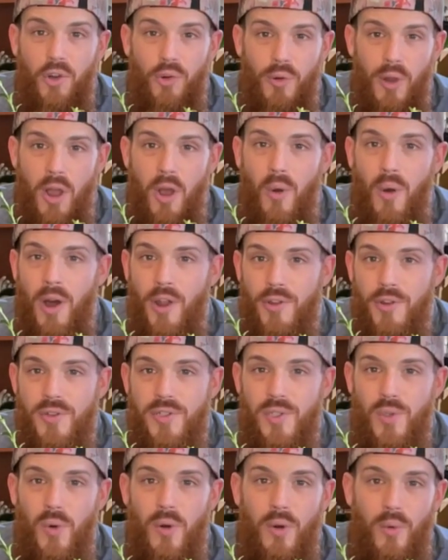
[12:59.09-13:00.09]

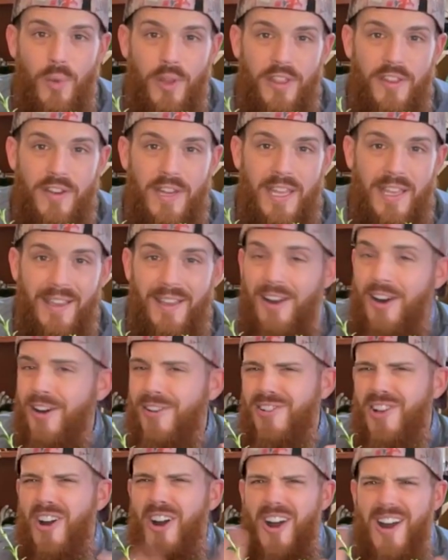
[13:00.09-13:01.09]
grow_with_Nick,
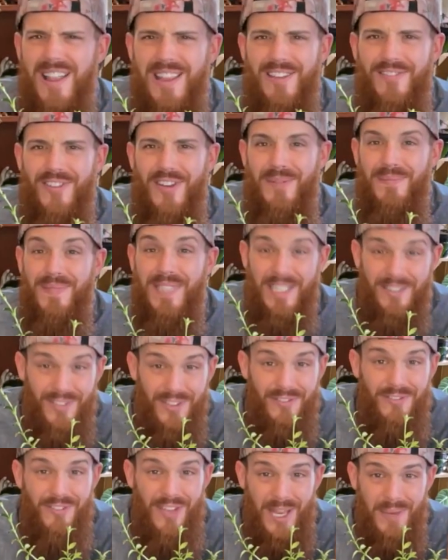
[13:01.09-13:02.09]
on all of them,
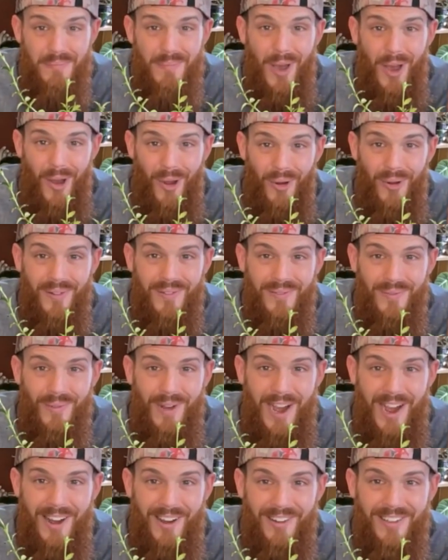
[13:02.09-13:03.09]
even Venmo.
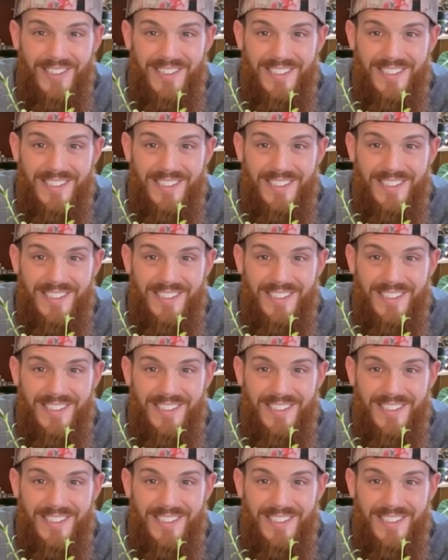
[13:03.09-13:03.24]
Wow.